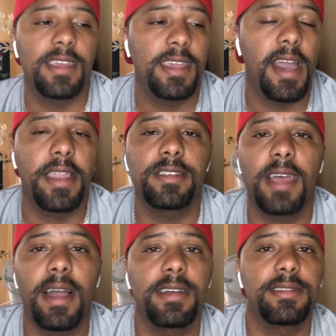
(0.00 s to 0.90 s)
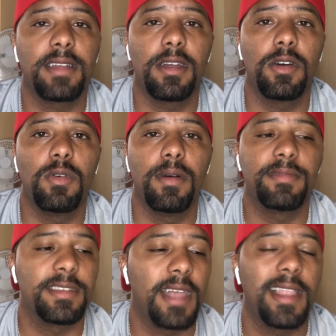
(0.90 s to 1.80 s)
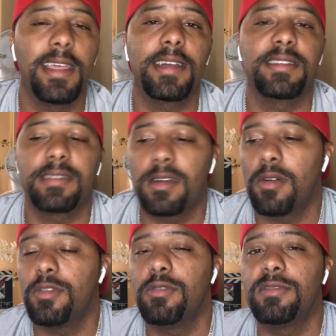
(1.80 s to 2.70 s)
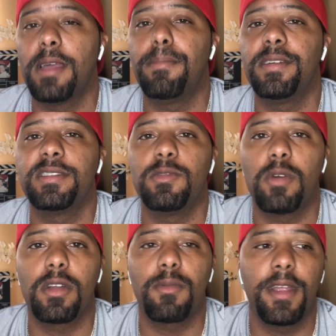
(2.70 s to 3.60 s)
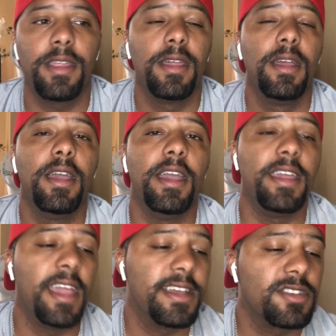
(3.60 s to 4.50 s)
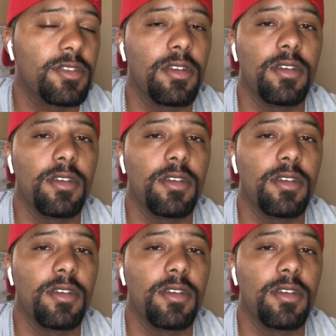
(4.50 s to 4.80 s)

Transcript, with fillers: he got to tie Castano up to not let Castano use that busy work rate. And he has